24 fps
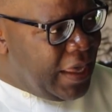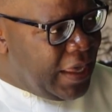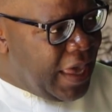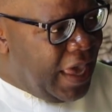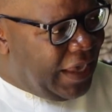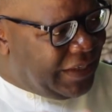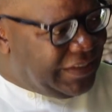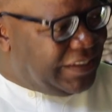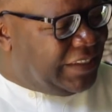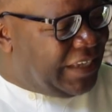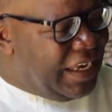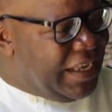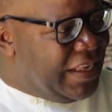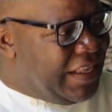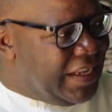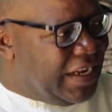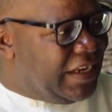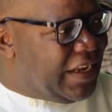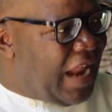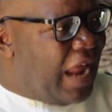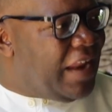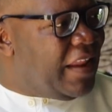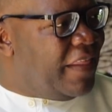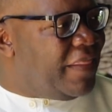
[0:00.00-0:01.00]
exchange
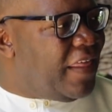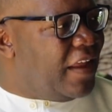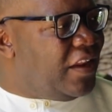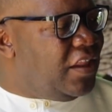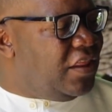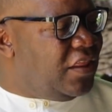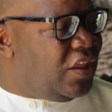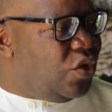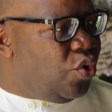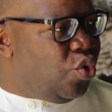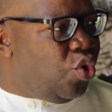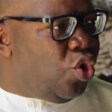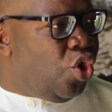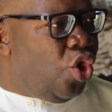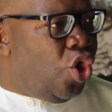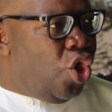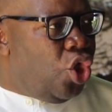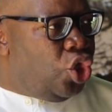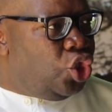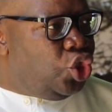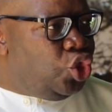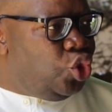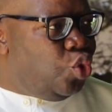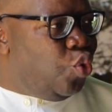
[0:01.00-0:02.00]
rate other than the
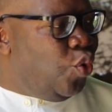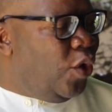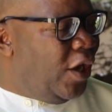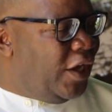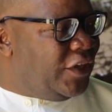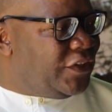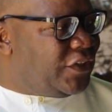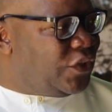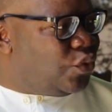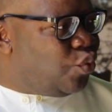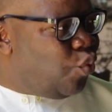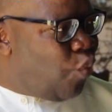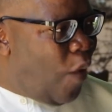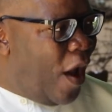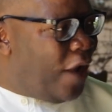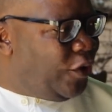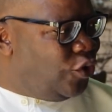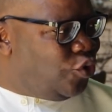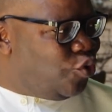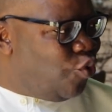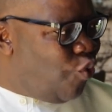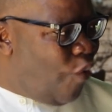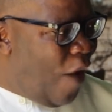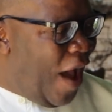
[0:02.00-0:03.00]
US
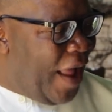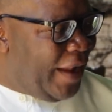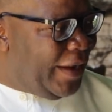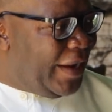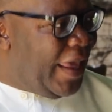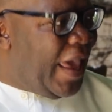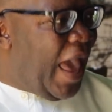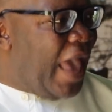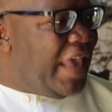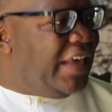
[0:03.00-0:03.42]
one-to-one